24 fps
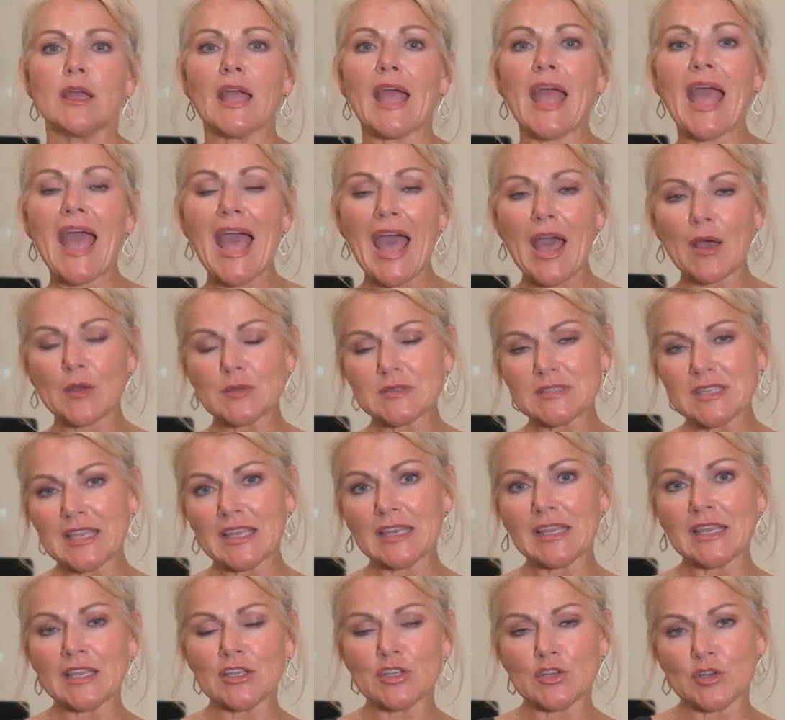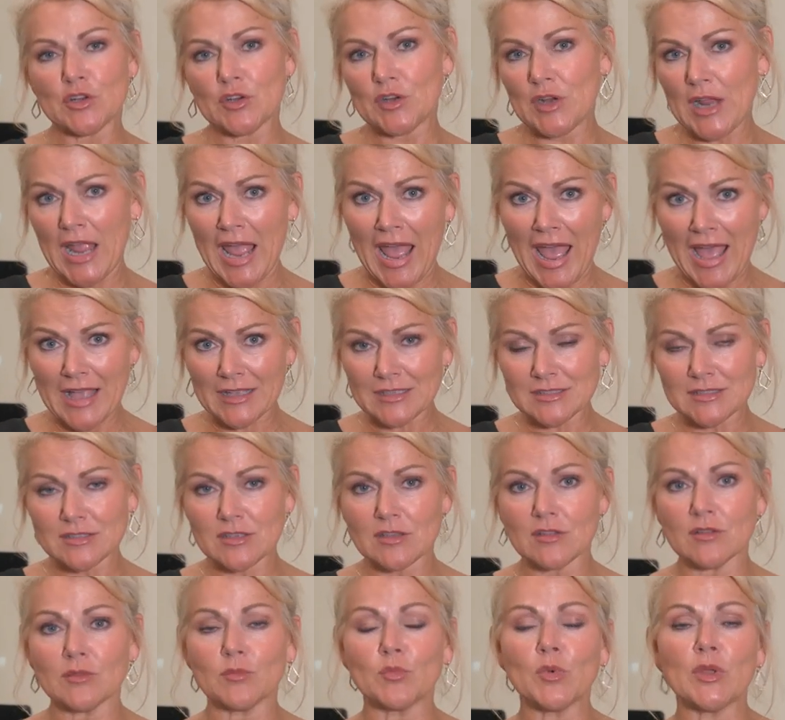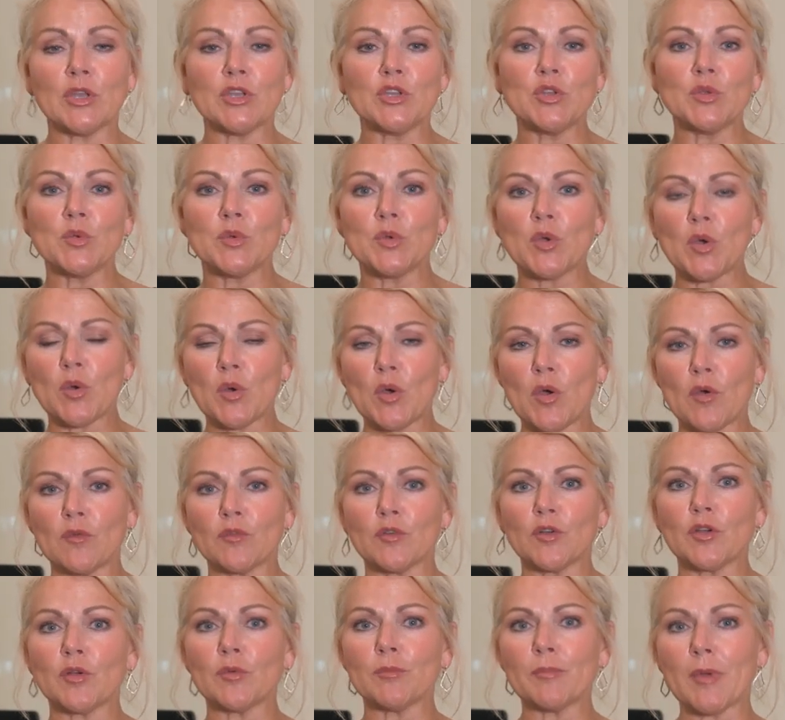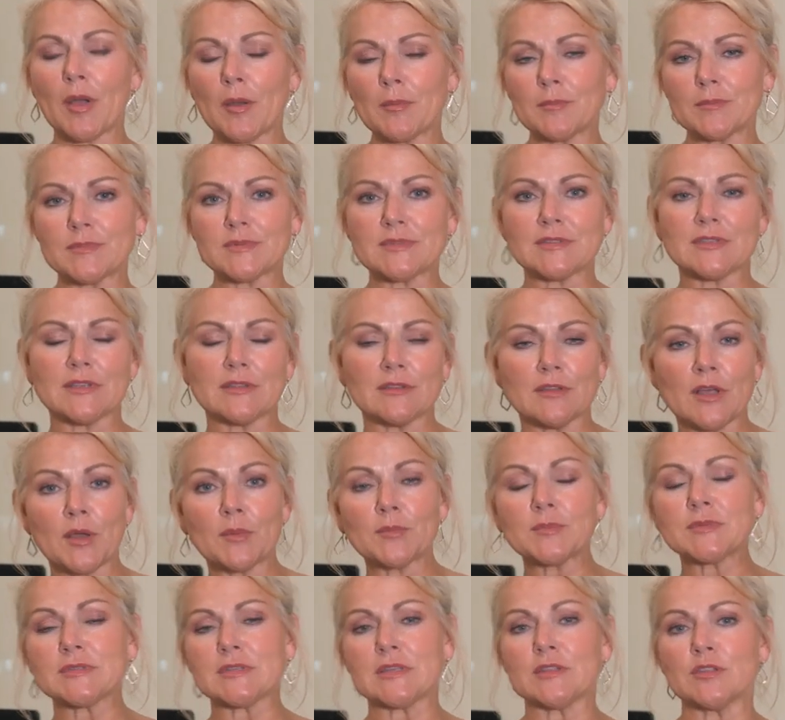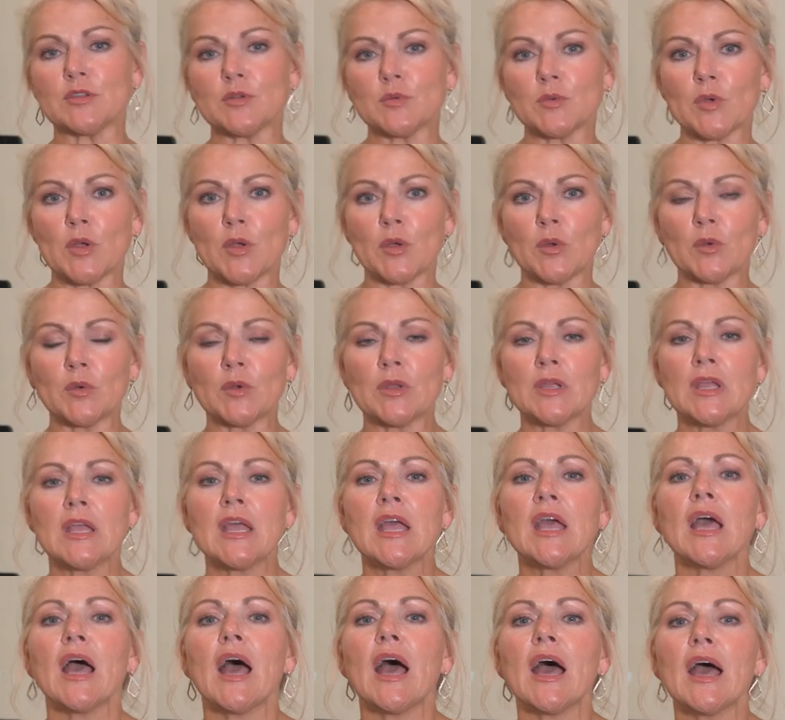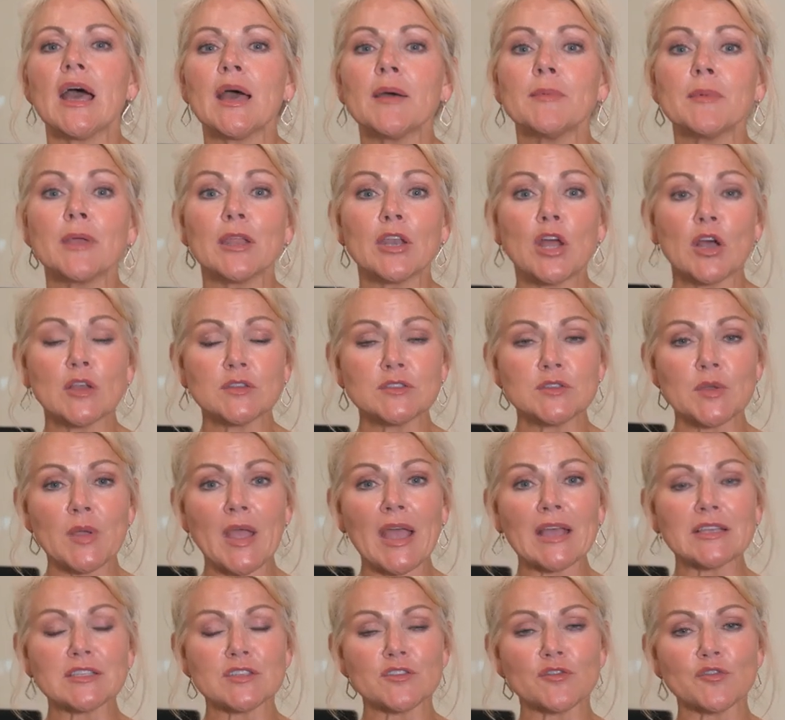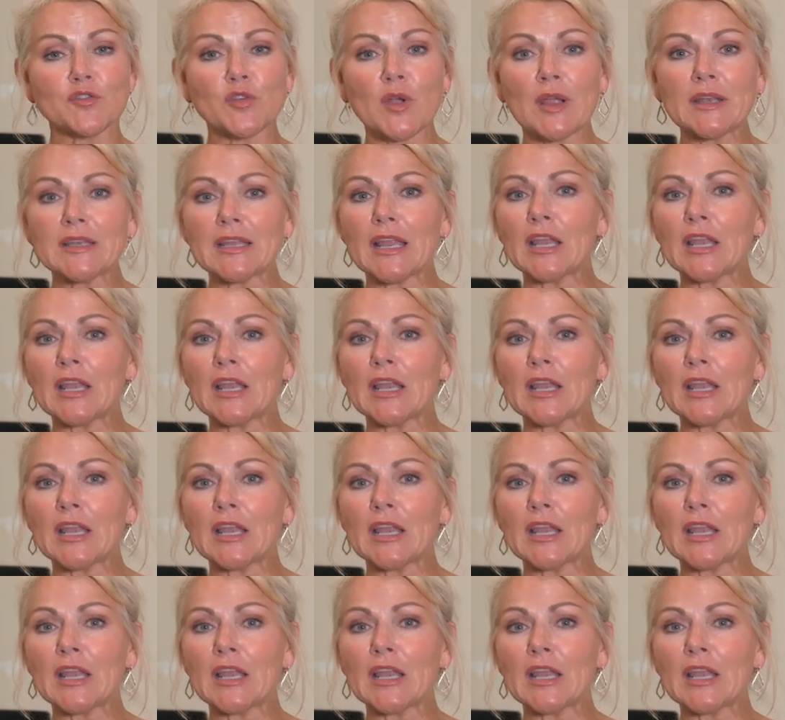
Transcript: house hitting your axle when you go over bumps and lumps in the road. It also has front